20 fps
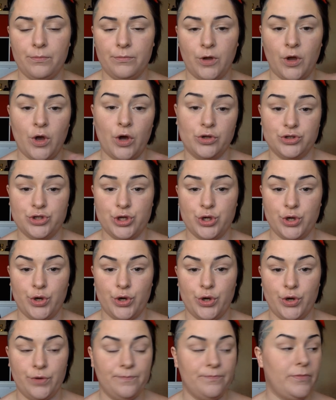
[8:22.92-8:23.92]

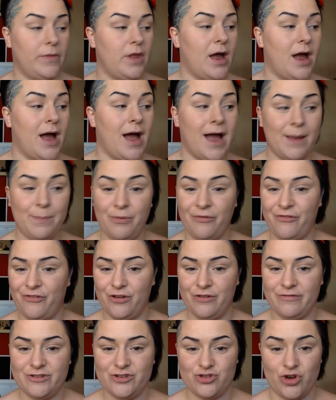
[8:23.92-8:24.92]
contour. I
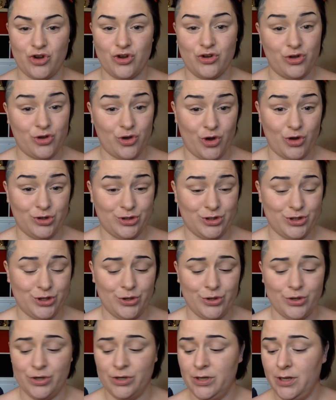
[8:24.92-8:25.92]
prefer a stronger
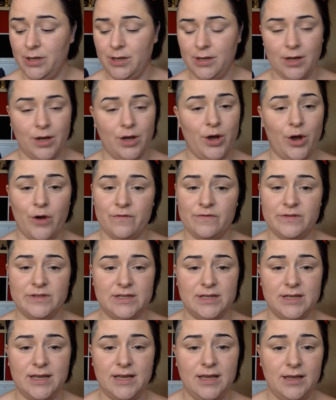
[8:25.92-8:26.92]
contour.
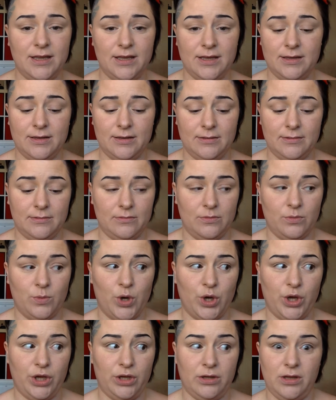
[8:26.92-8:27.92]
Obviously,
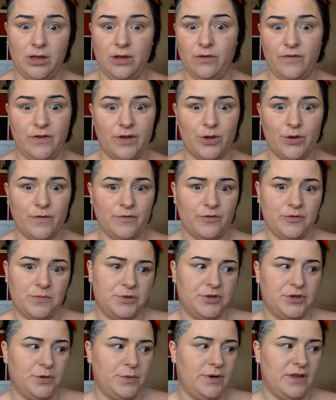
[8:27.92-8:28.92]
what you feel
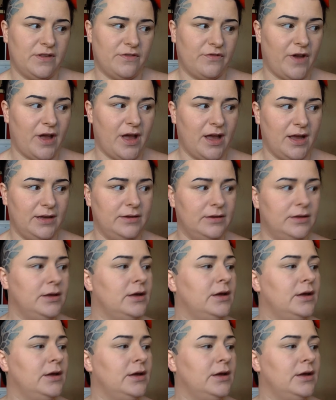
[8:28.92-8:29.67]
comfortable doing is fine.